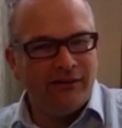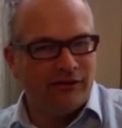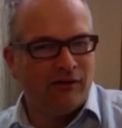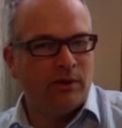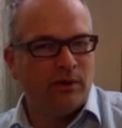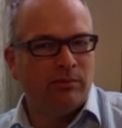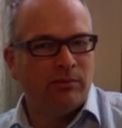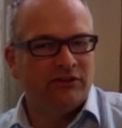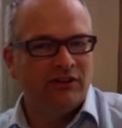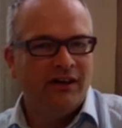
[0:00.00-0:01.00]
to solve
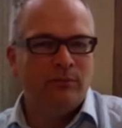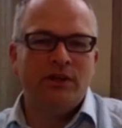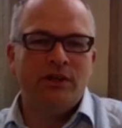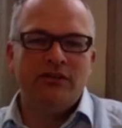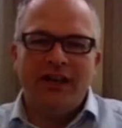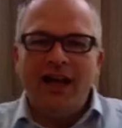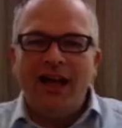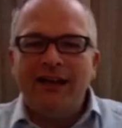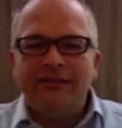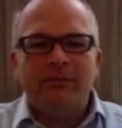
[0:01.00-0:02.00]
problems, because you
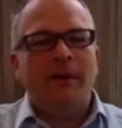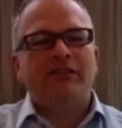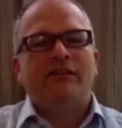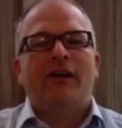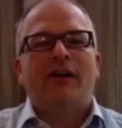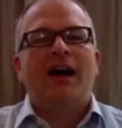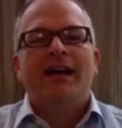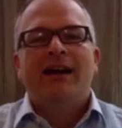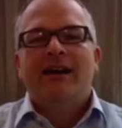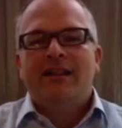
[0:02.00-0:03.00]
can't
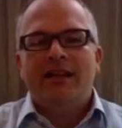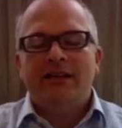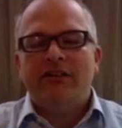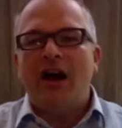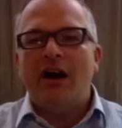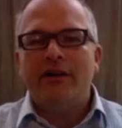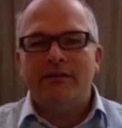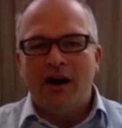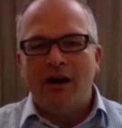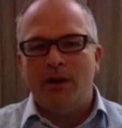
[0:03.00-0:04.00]
specify the entire
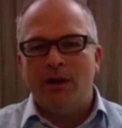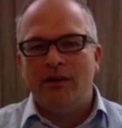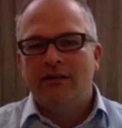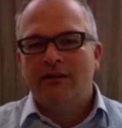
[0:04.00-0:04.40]
environment."